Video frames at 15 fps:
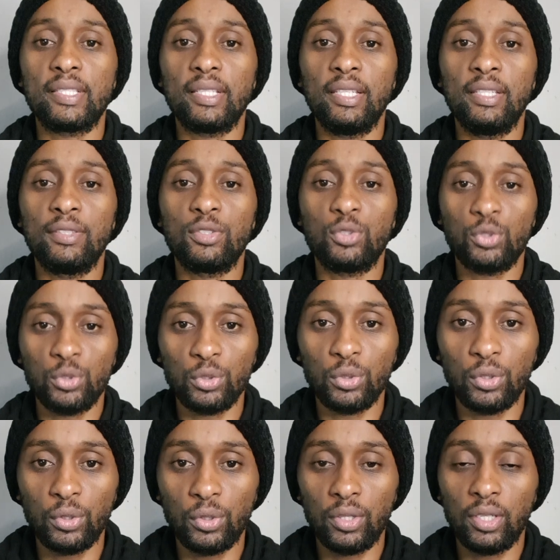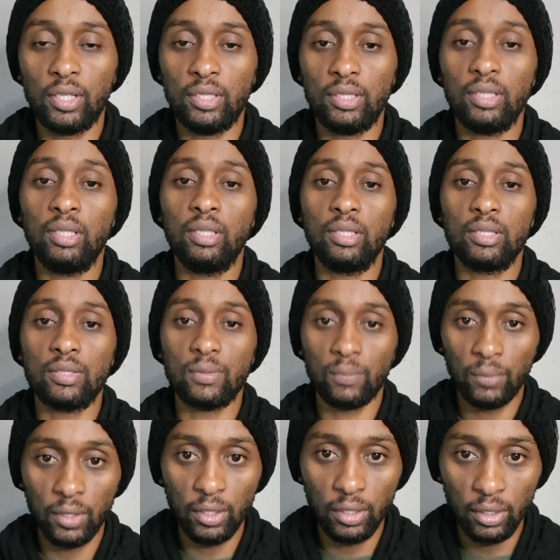ensure that it is
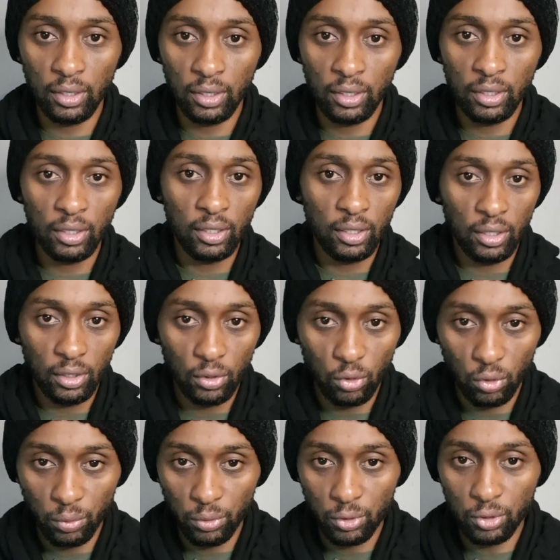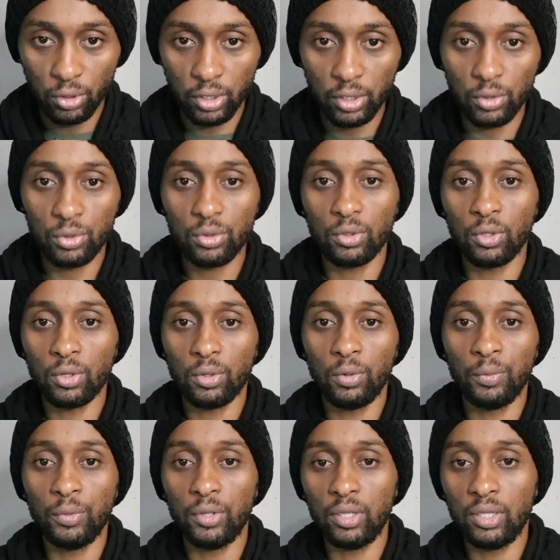me whom you're talking to or whom
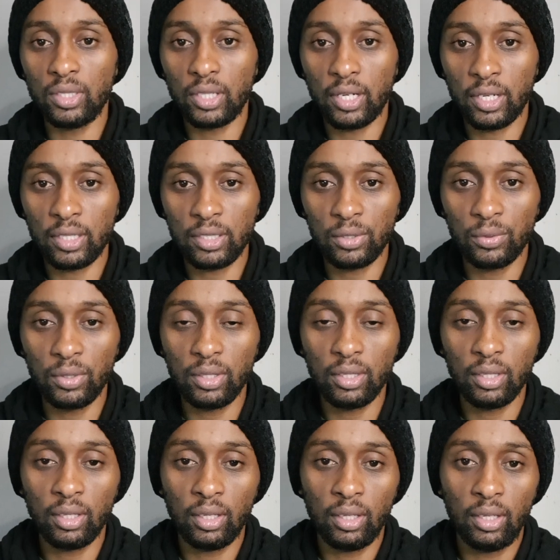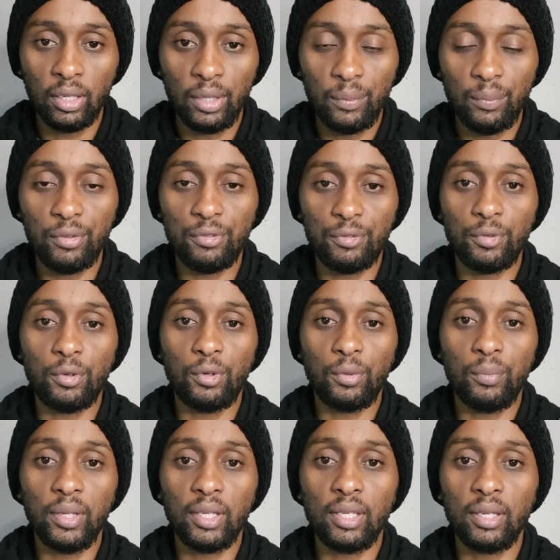you're interacting with before
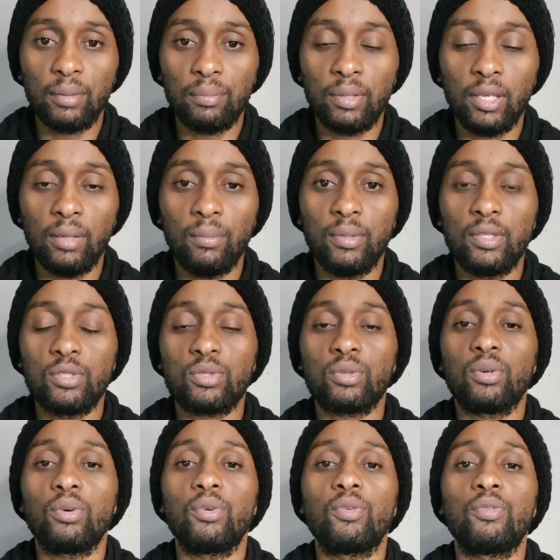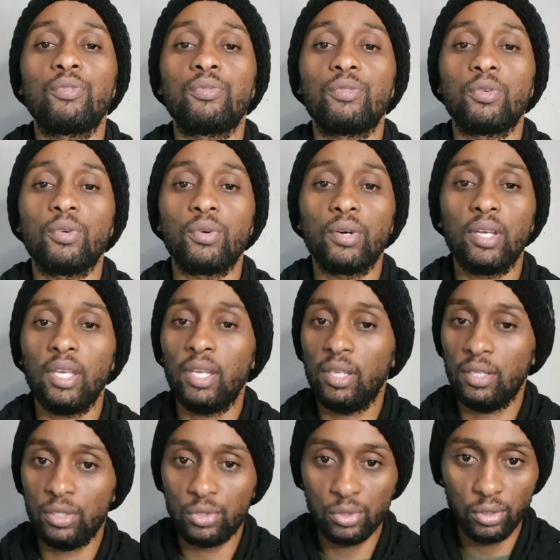making payments for
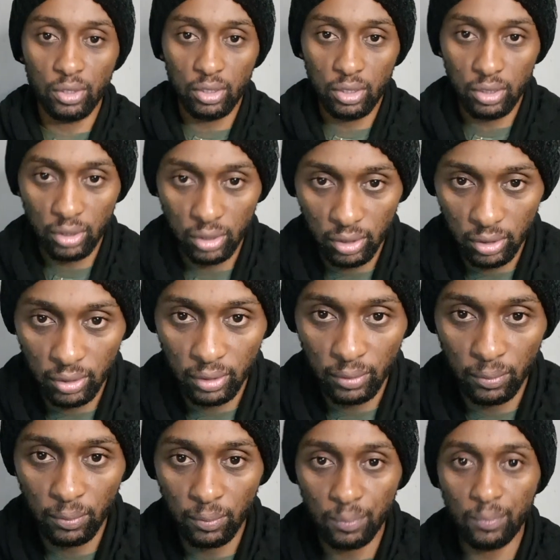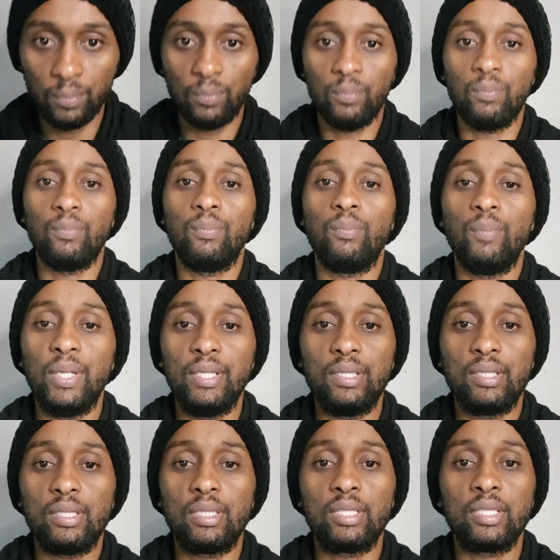any sort.
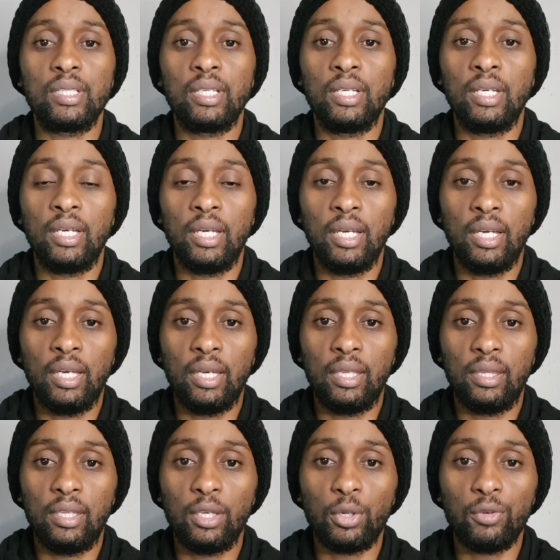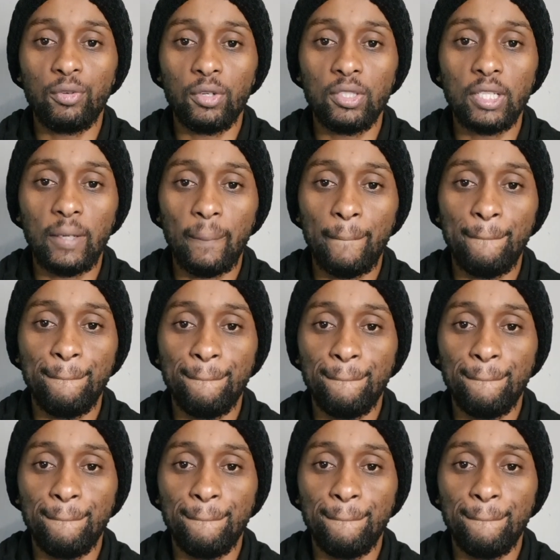Please. Thank you for your time.